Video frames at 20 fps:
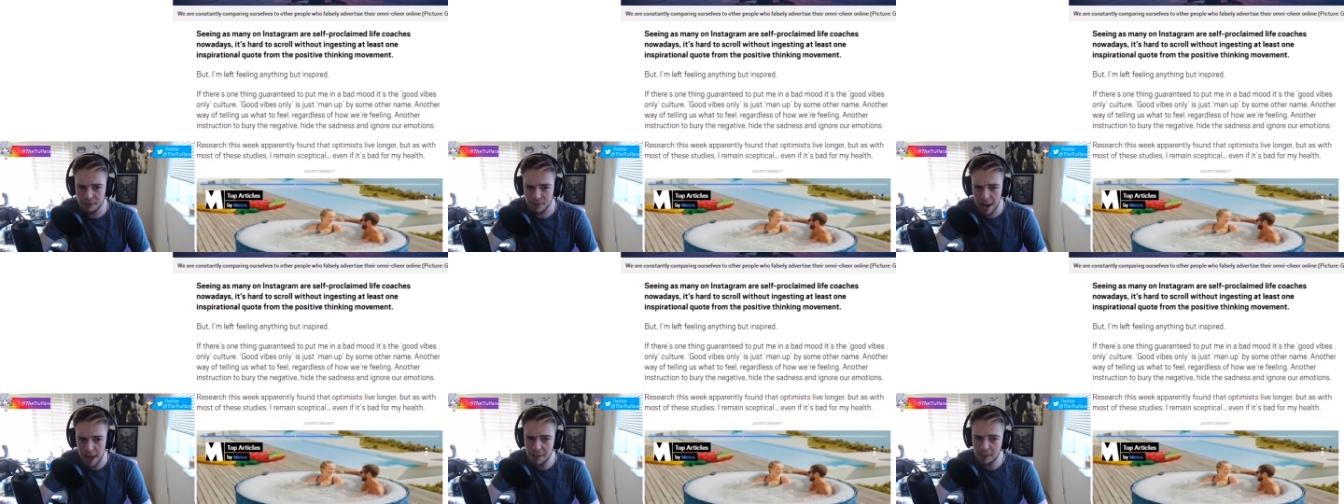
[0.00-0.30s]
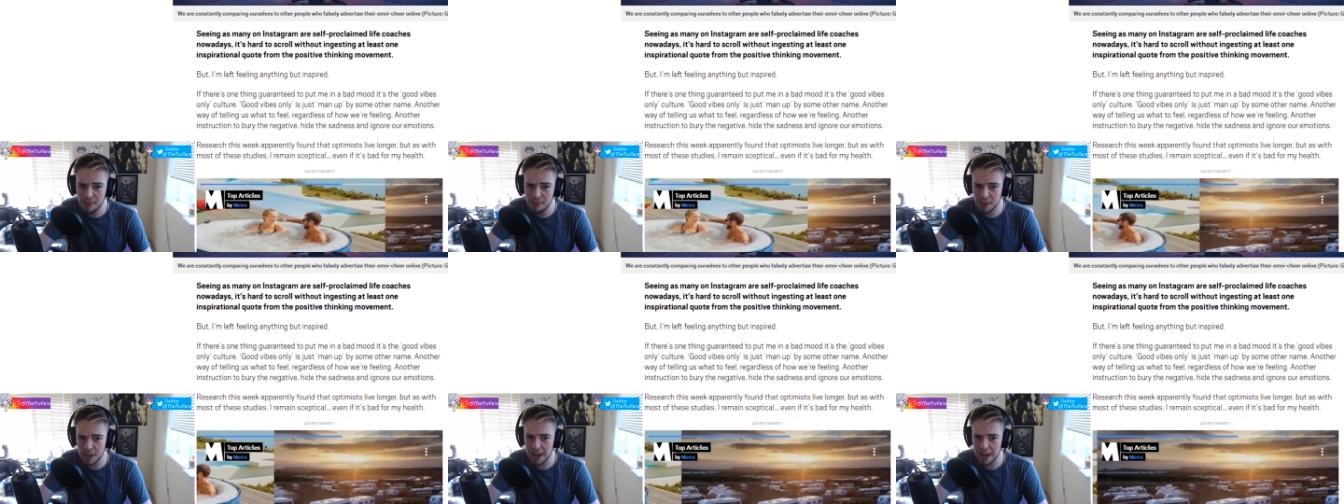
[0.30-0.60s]

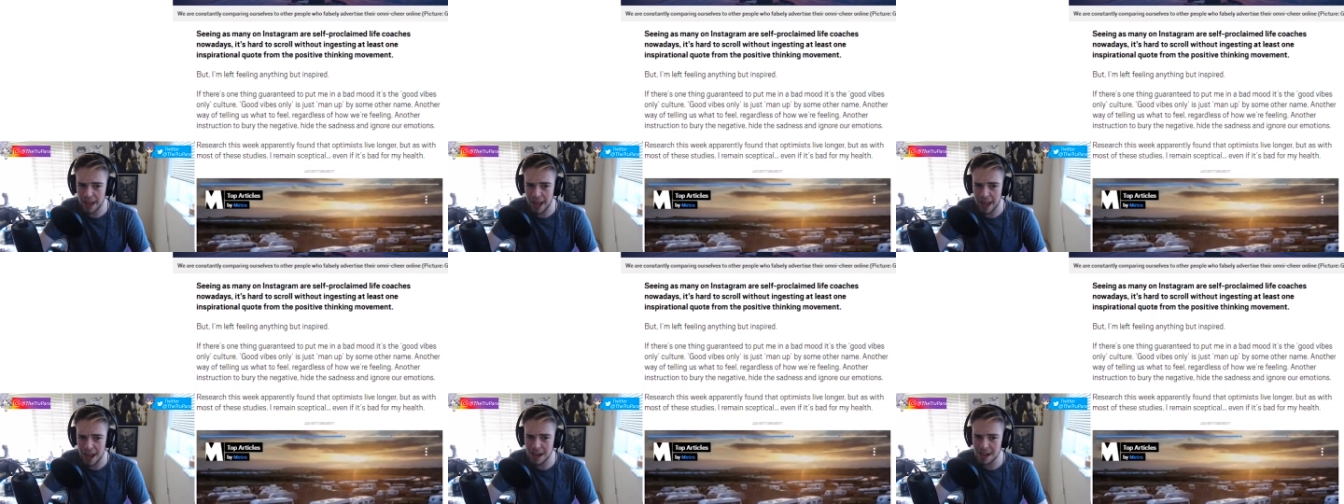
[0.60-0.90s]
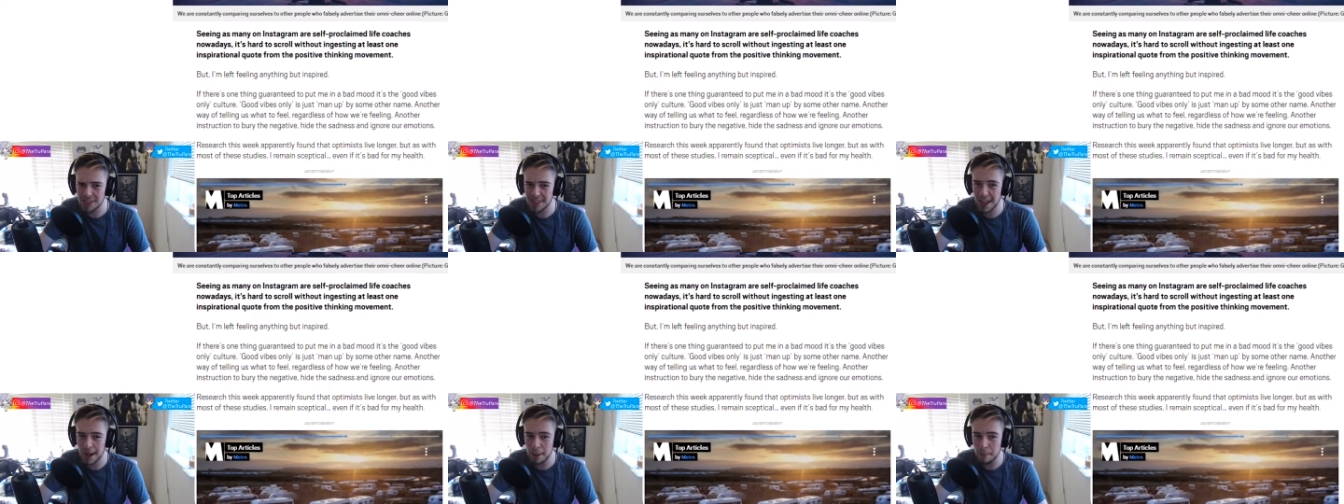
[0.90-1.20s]
left feeling
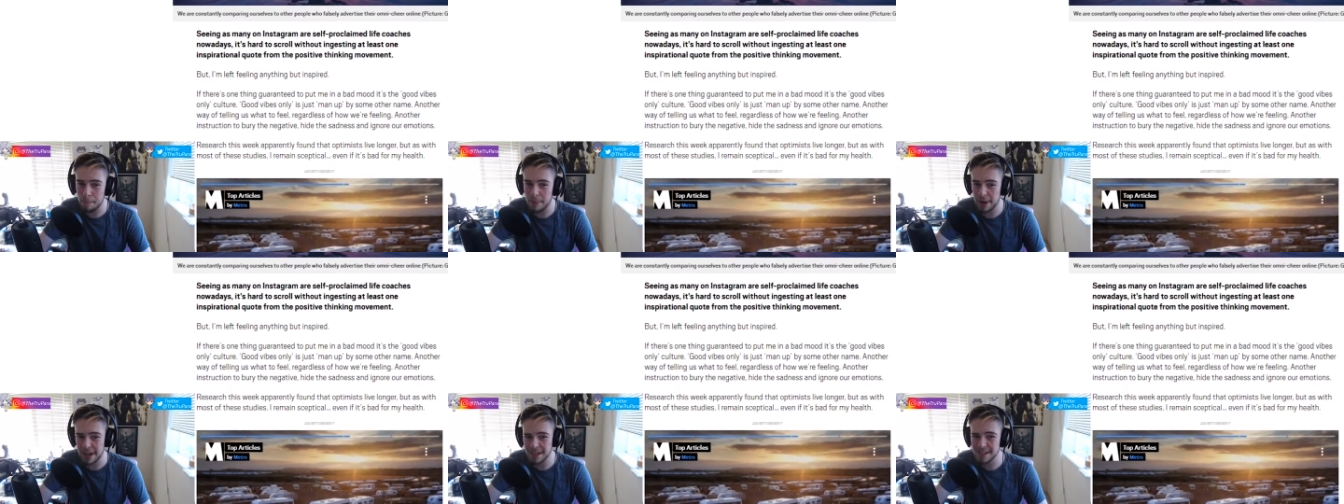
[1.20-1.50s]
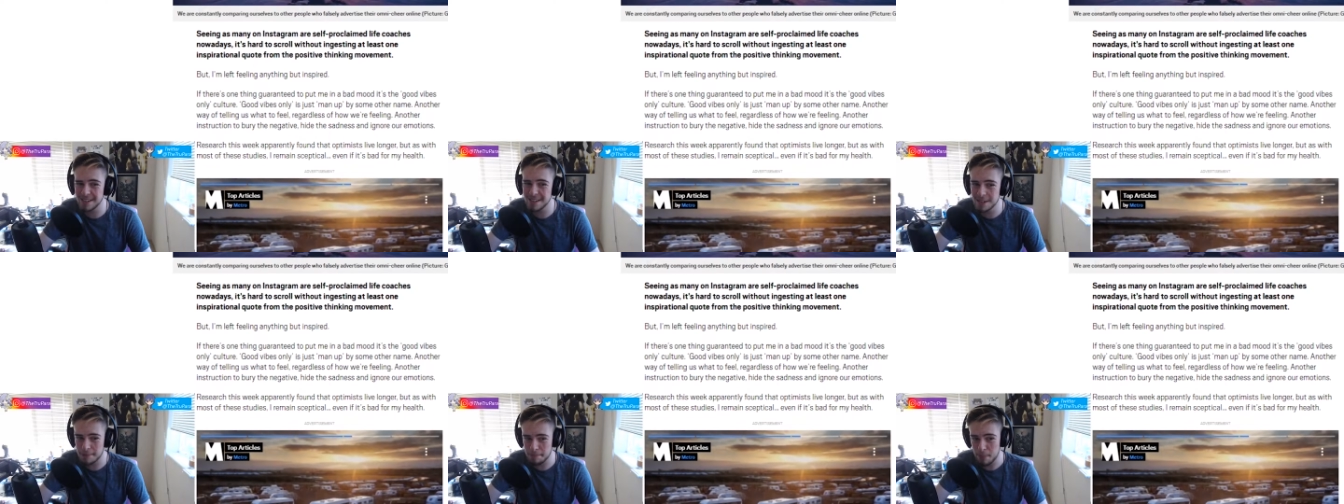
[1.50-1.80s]
anything but
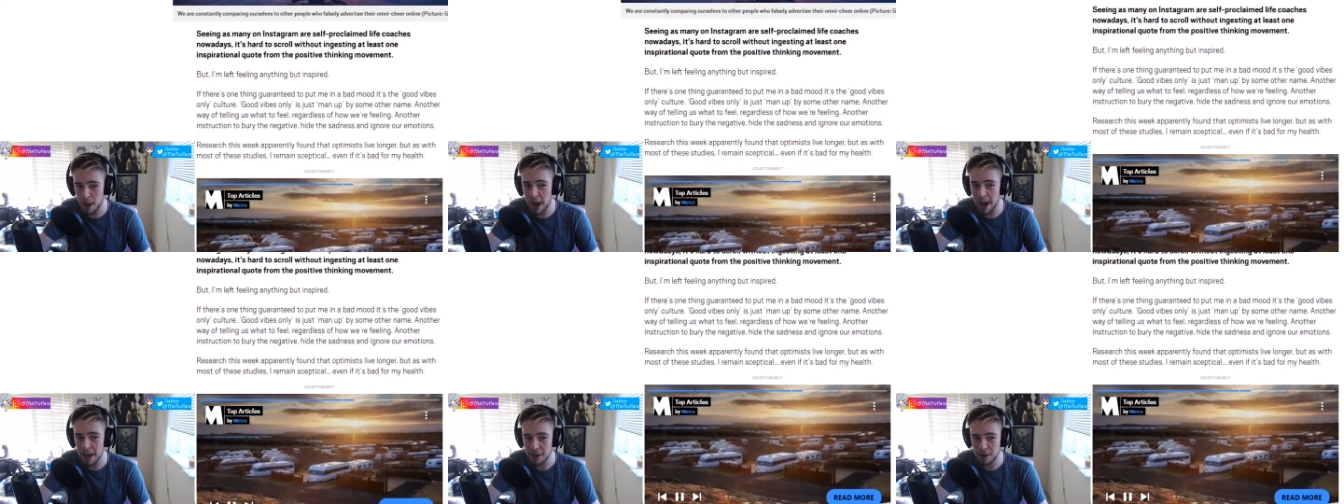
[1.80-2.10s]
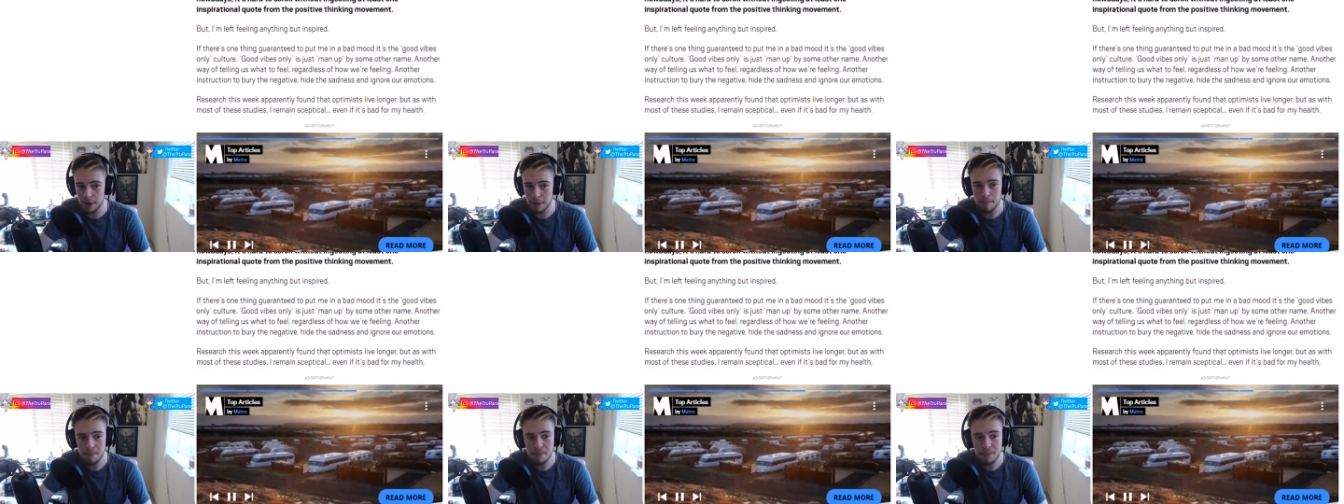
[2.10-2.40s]
inspired.